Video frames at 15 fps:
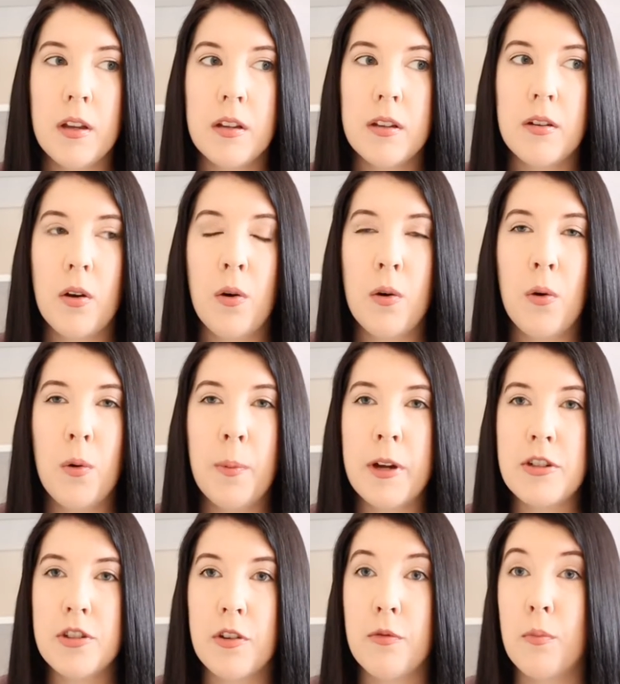whole
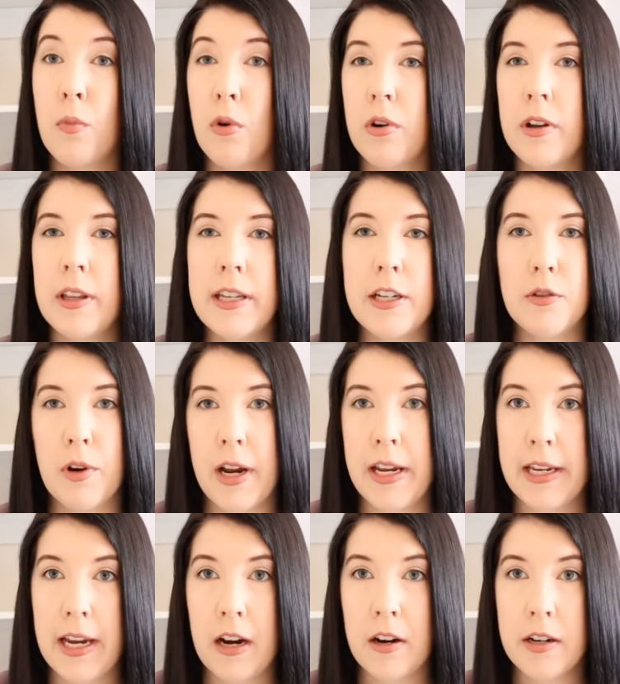bunch of morally gray
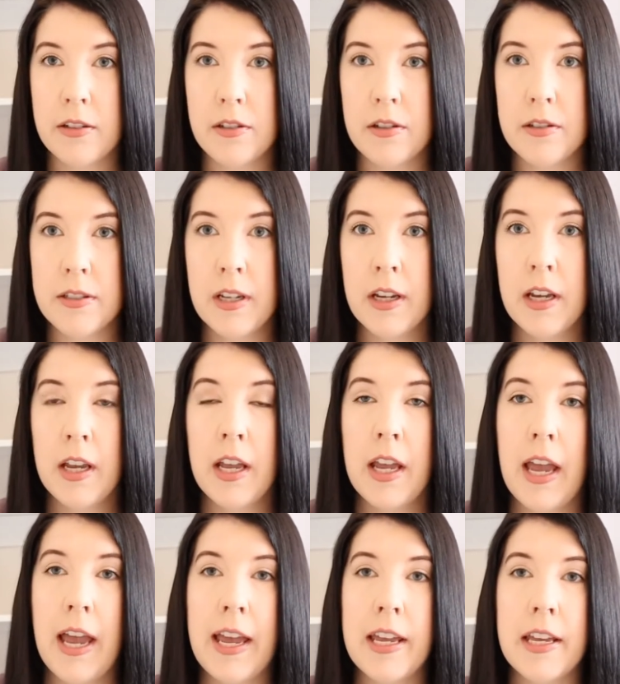characters,
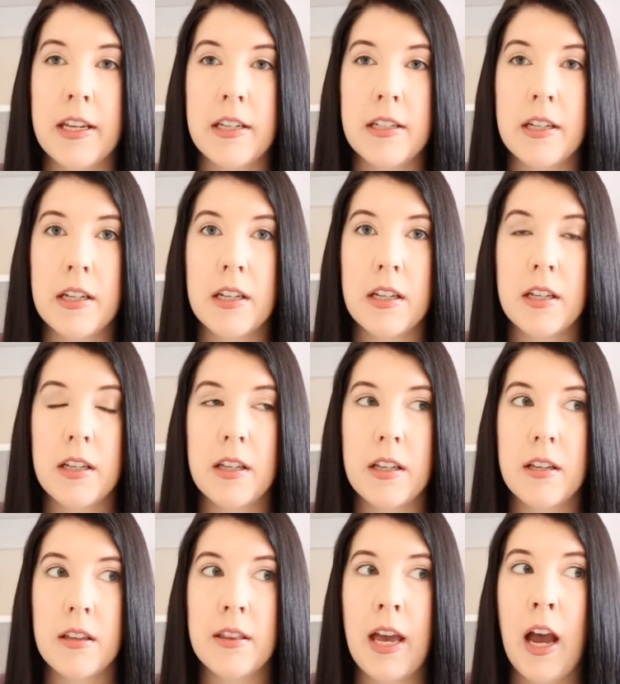and
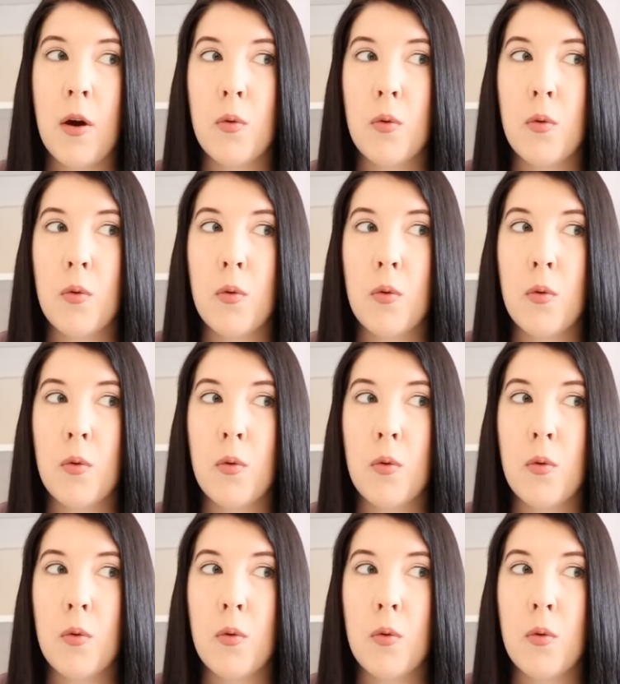that